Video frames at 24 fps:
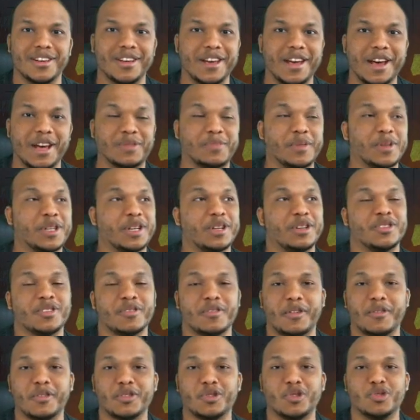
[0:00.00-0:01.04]
especially
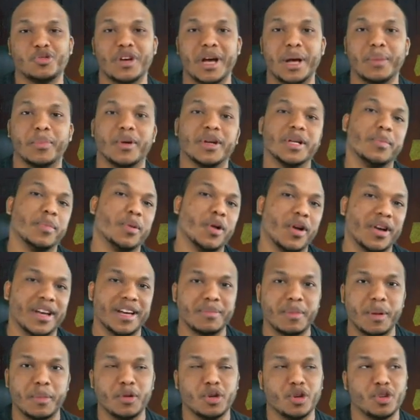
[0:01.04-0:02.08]
survivors who try body block,
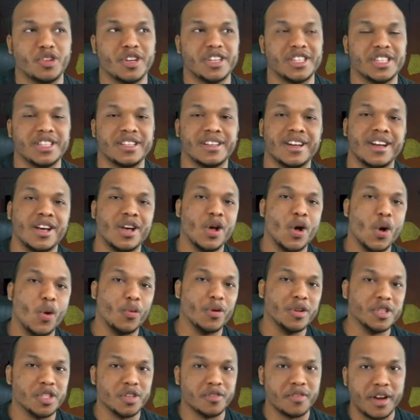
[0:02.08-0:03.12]
and maybe you're chasing
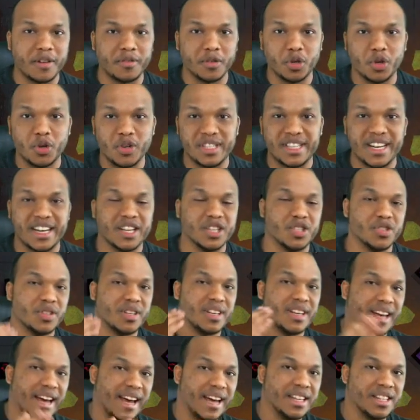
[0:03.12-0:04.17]
one survivor who's heading to the
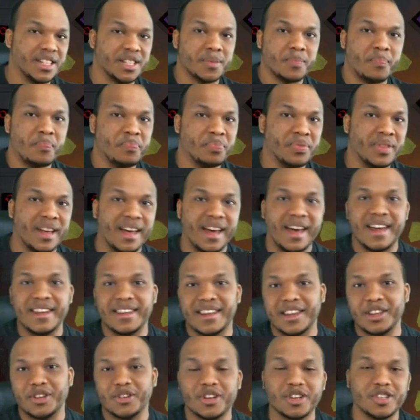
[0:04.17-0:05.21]
gate, and
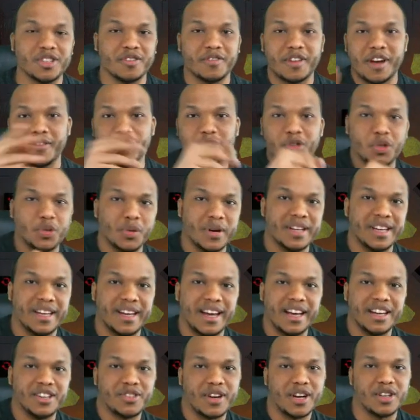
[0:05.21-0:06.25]
then the other survivors who are at the
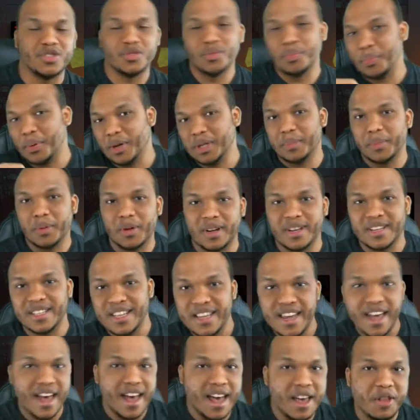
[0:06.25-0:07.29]
gate try to body block and say,
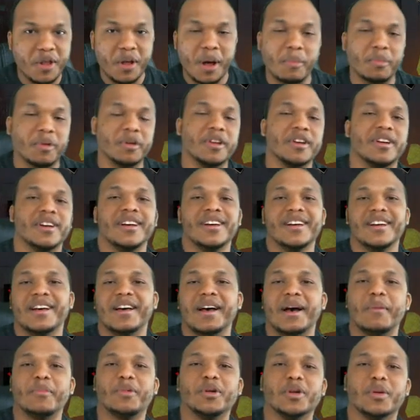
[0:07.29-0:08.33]
yeah, you know,
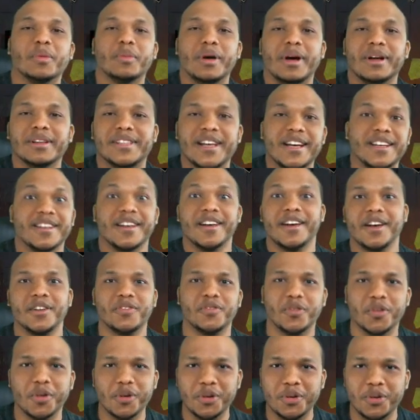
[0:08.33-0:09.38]
I'm gonna take the hit
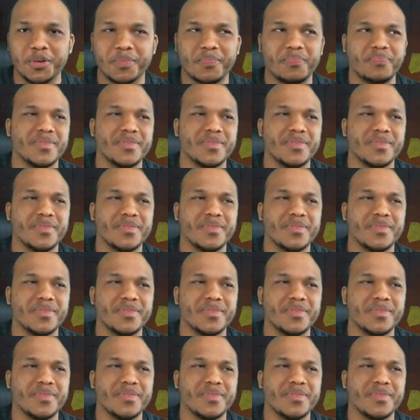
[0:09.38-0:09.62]
for you.